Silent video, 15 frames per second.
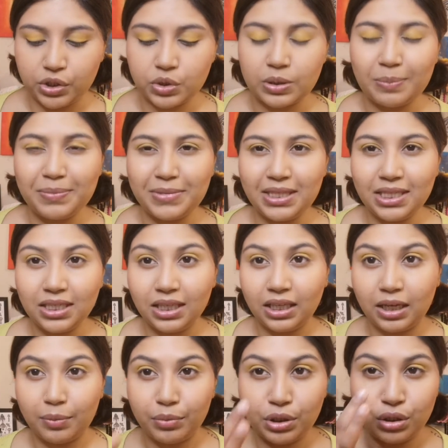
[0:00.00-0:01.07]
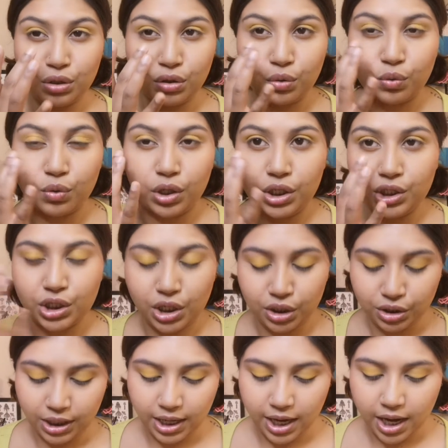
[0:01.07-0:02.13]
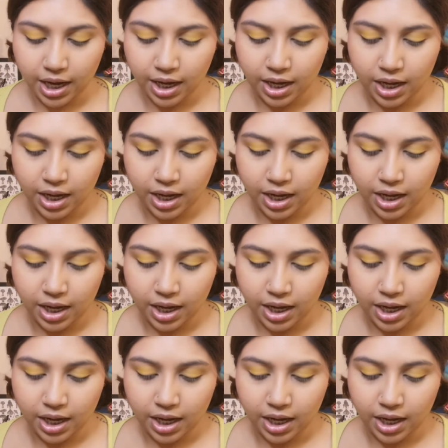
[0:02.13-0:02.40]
So I'm thinking I'm going to do the orange under the eye.